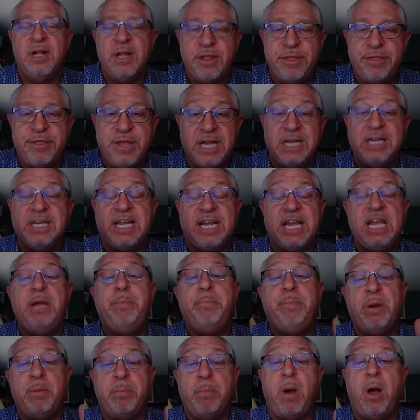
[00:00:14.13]
thing to
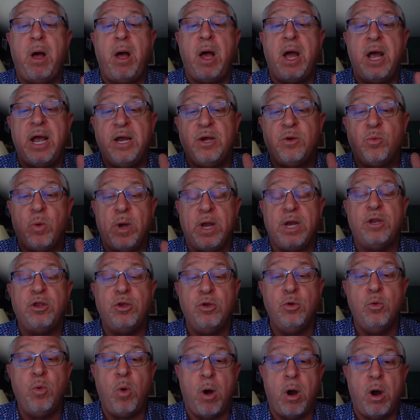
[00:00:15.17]
keep in mind when
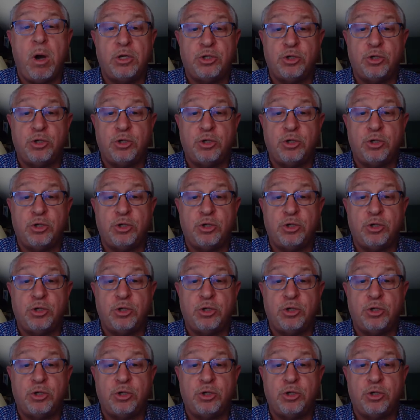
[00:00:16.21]
you are